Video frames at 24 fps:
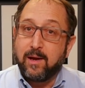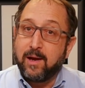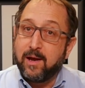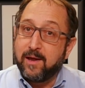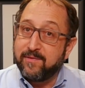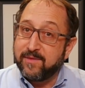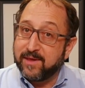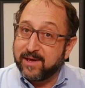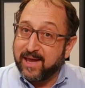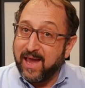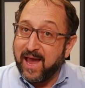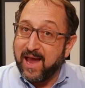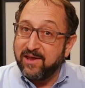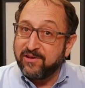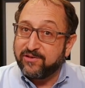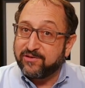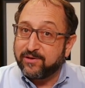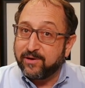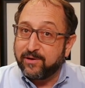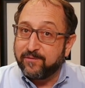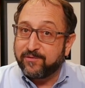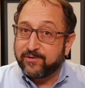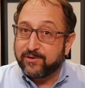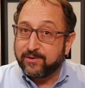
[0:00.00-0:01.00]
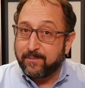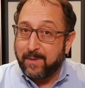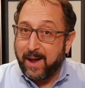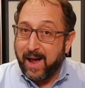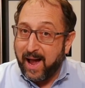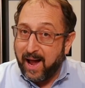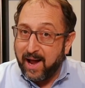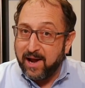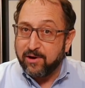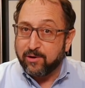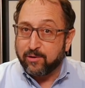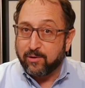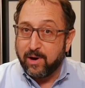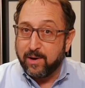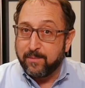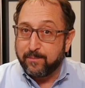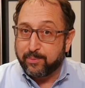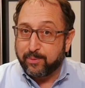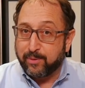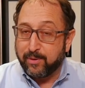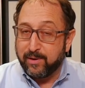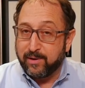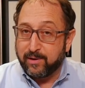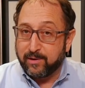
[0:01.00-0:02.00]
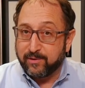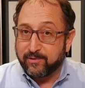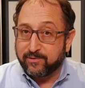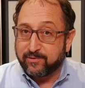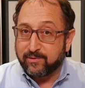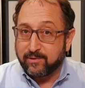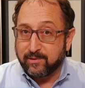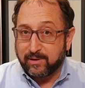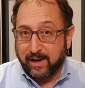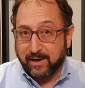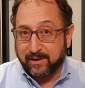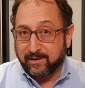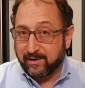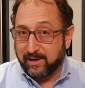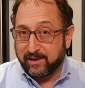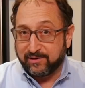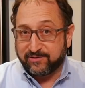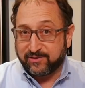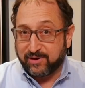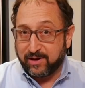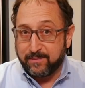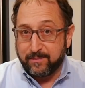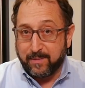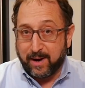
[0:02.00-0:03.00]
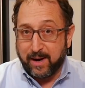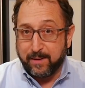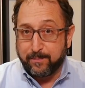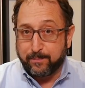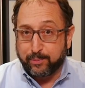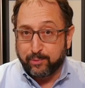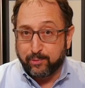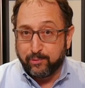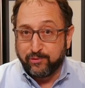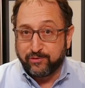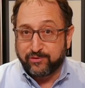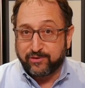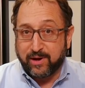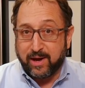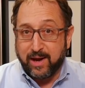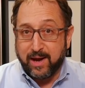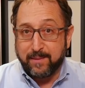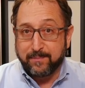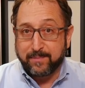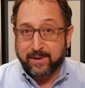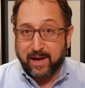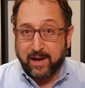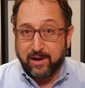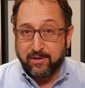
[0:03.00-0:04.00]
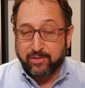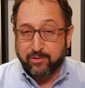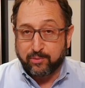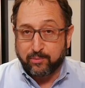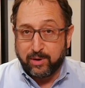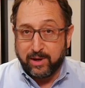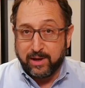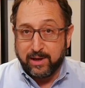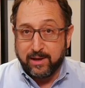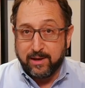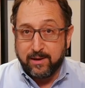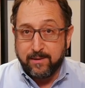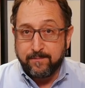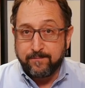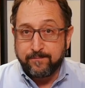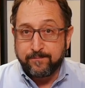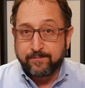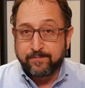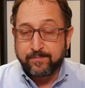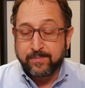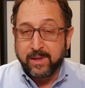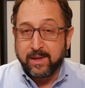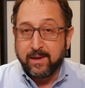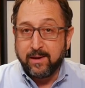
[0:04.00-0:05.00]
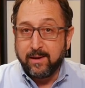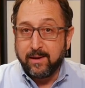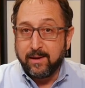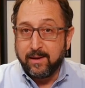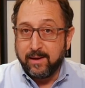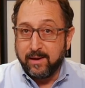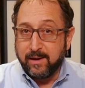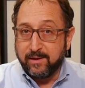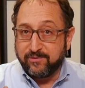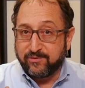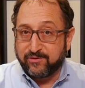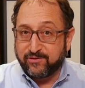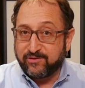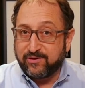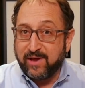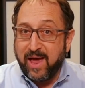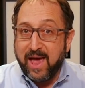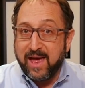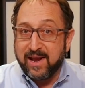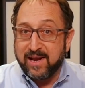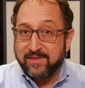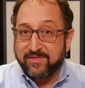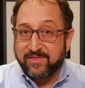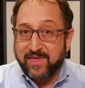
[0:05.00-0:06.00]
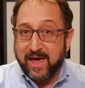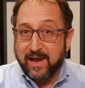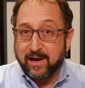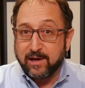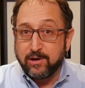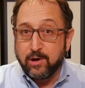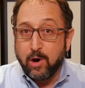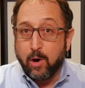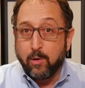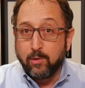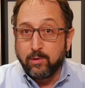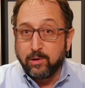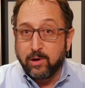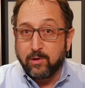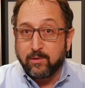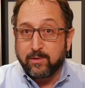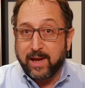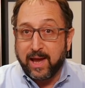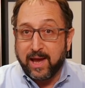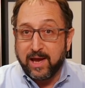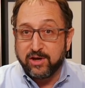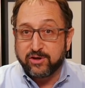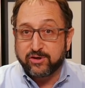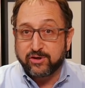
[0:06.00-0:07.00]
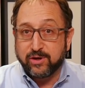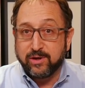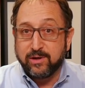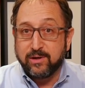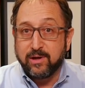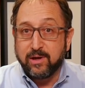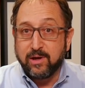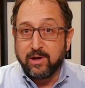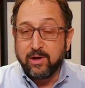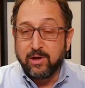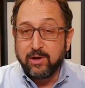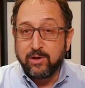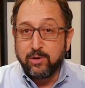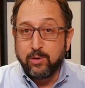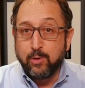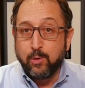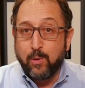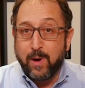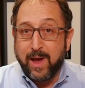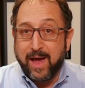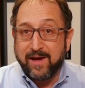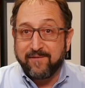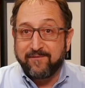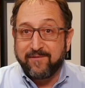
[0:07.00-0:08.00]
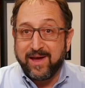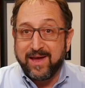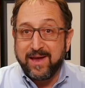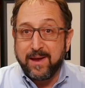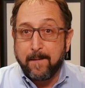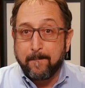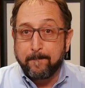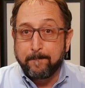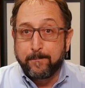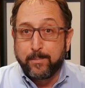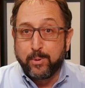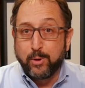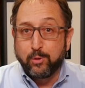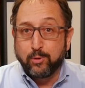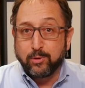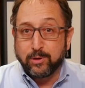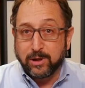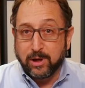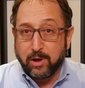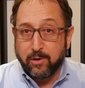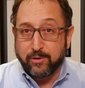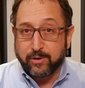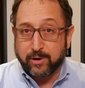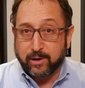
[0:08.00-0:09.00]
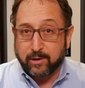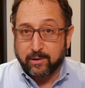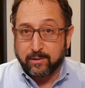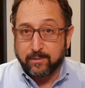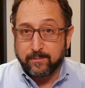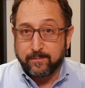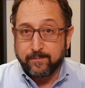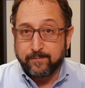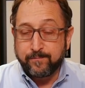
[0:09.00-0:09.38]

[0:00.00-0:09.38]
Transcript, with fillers: In the case of some higher end printers, like let's say my Prusa MK3, instead at that known location, you have a bootloader.